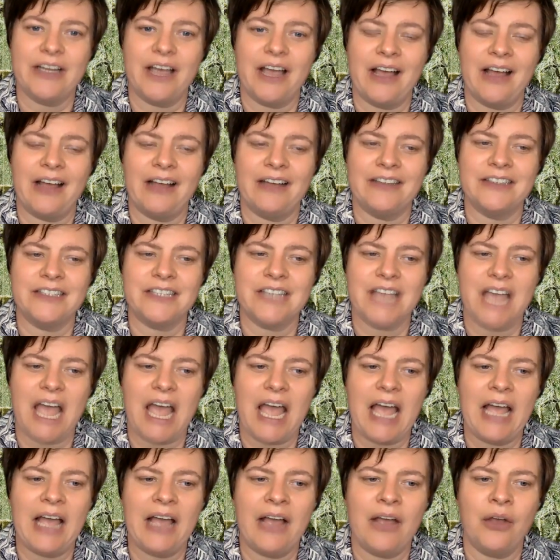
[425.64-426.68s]
and
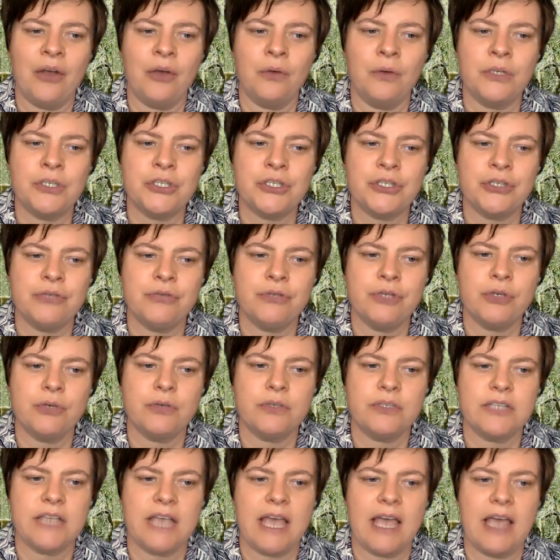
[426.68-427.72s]
how do you
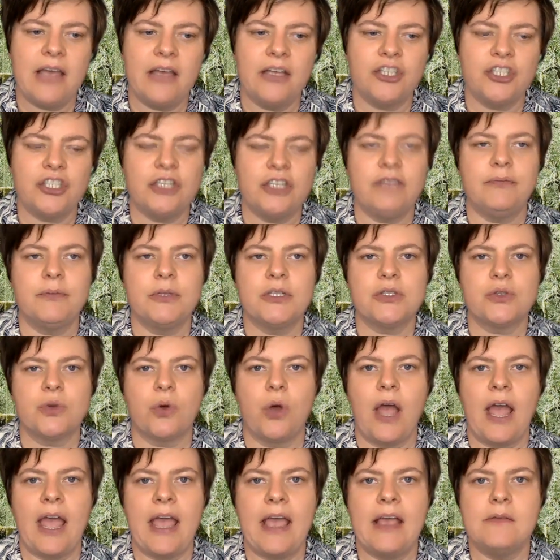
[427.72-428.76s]
set achievements
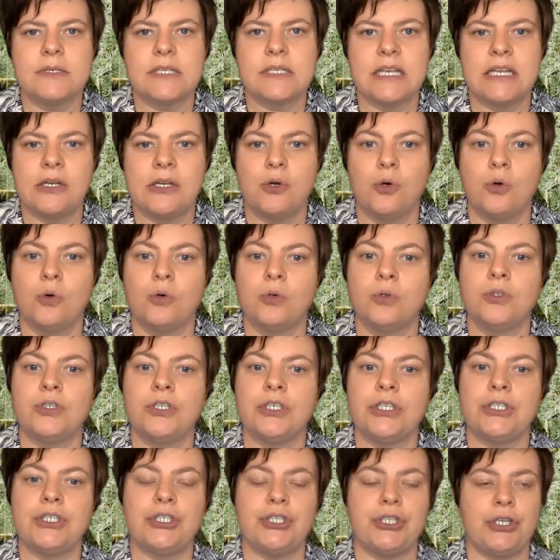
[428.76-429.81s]
or aims in
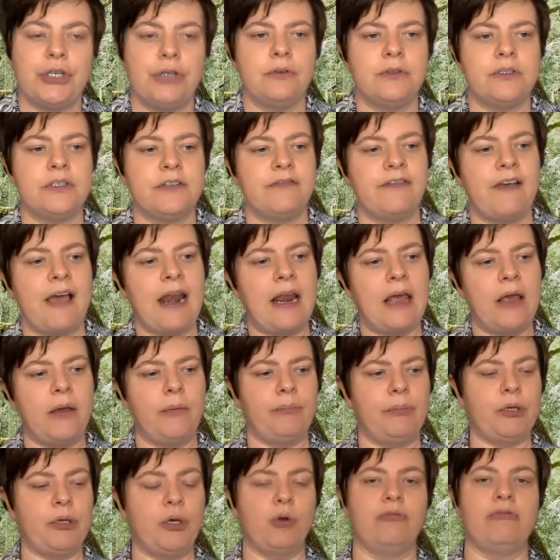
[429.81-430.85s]
order to develop
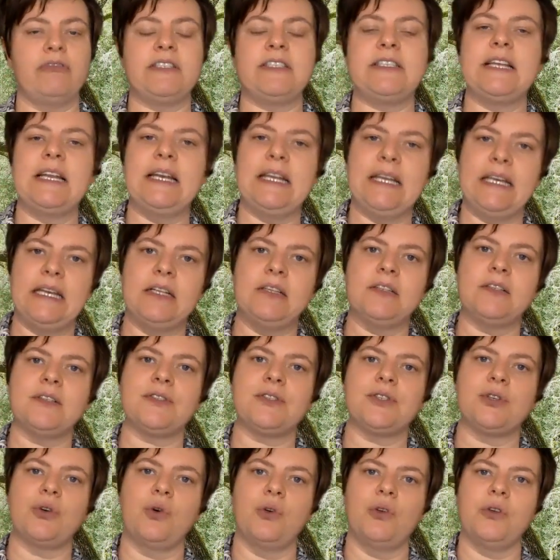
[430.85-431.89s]
your
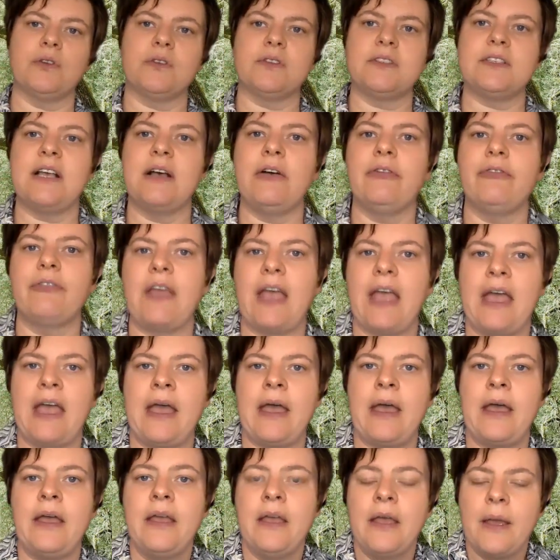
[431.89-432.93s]
resilience or your
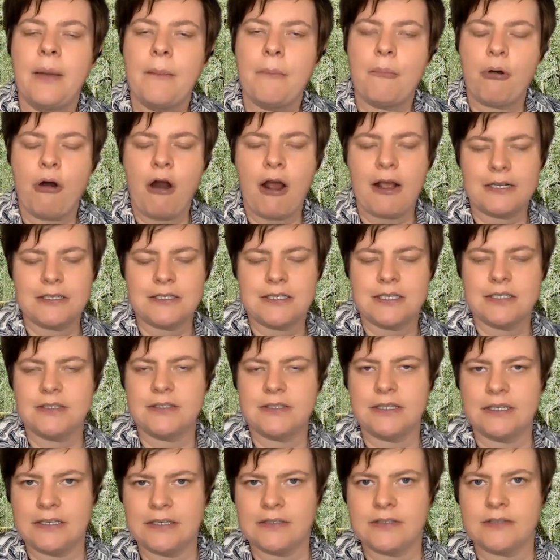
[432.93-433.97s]
self-care
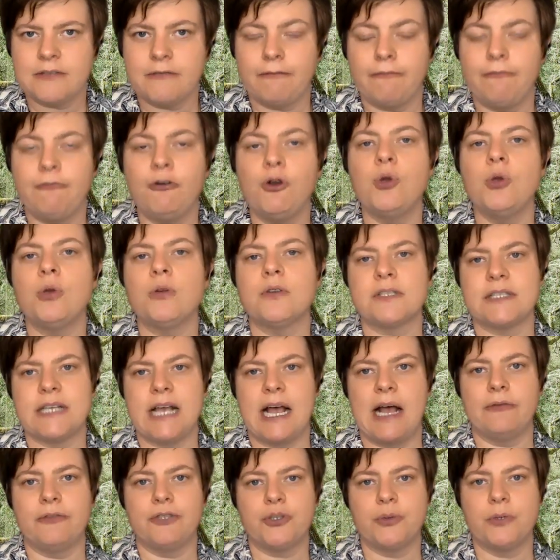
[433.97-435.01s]
practices for
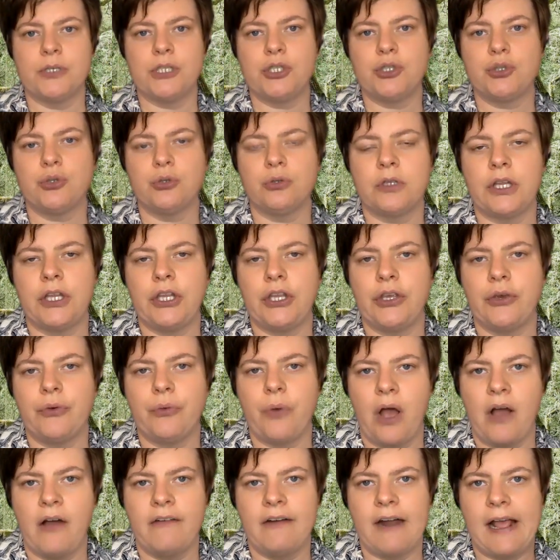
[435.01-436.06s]
yourself to ensure that you
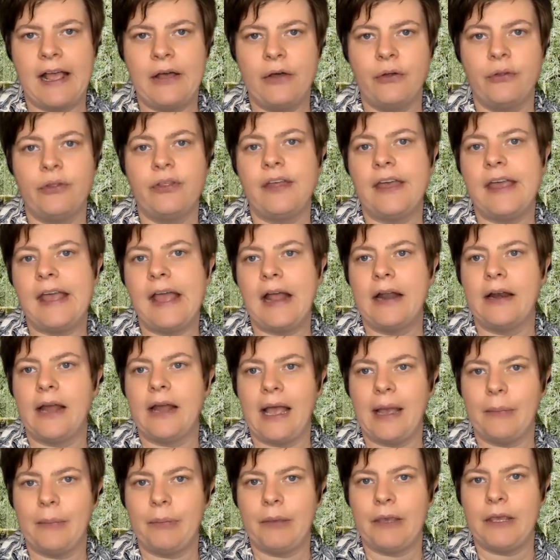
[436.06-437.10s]
are a healthy and
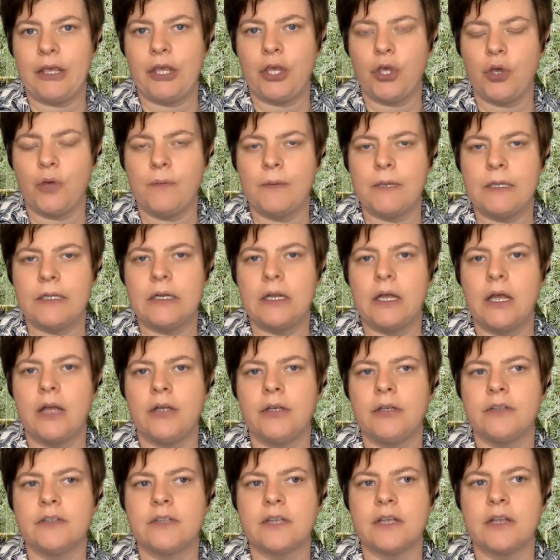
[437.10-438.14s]
happy human,
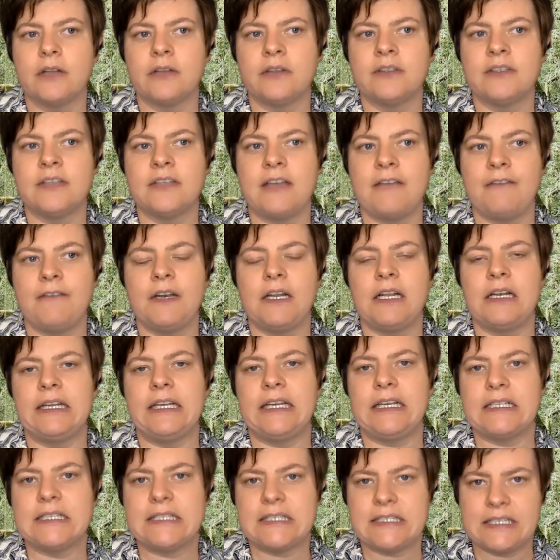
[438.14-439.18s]
and definitely
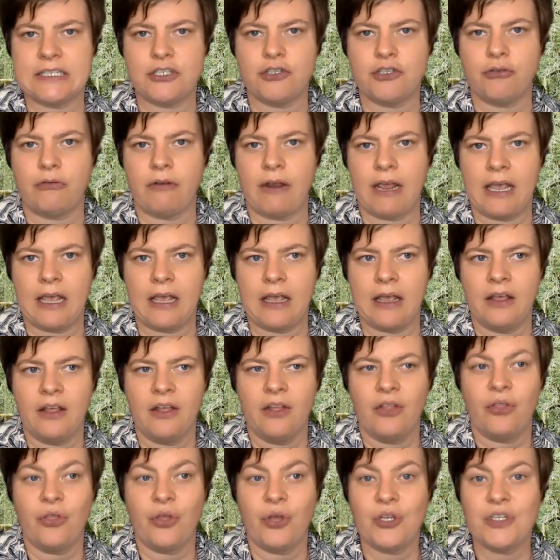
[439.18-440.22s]
considering
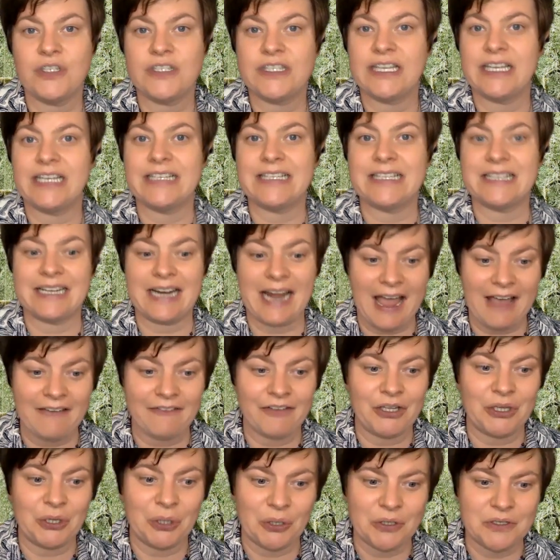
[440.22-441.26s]
those things and
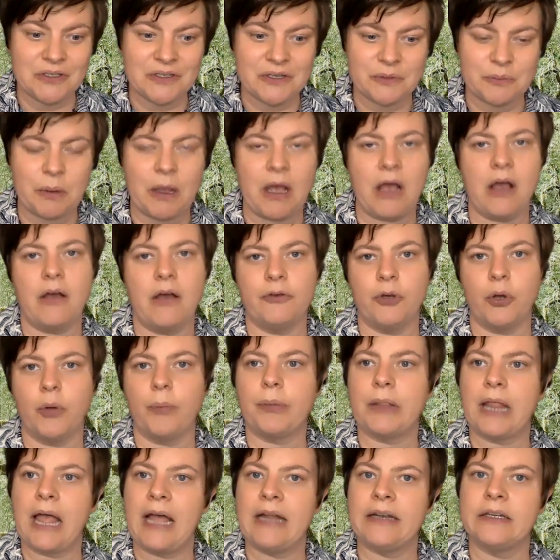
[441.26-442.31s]
having those as part of your
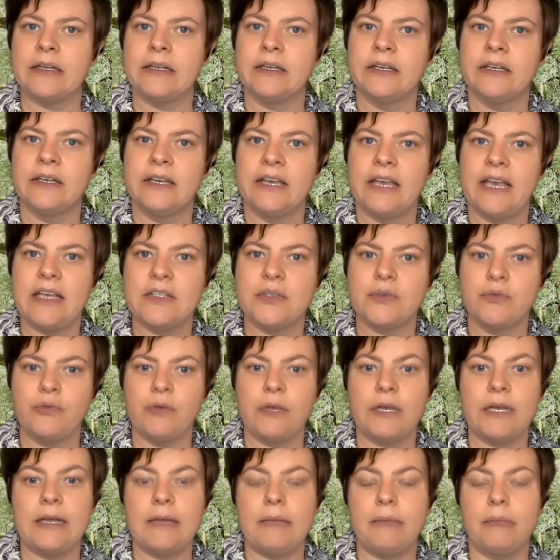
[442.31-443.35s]
plan is a
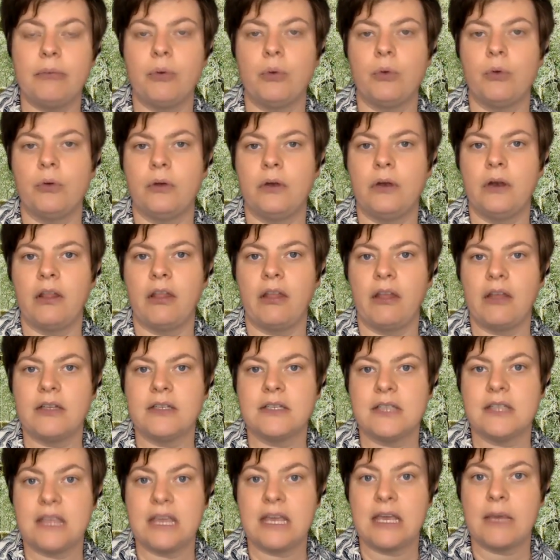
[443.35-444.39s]
really important thing to
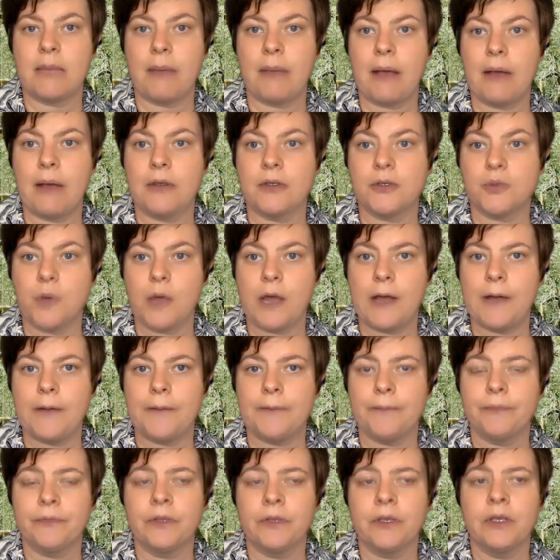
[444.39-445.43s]
think about as well.
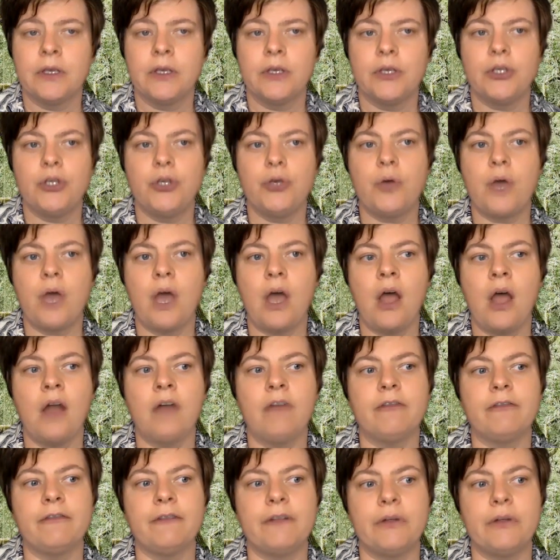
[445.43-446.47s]
You can't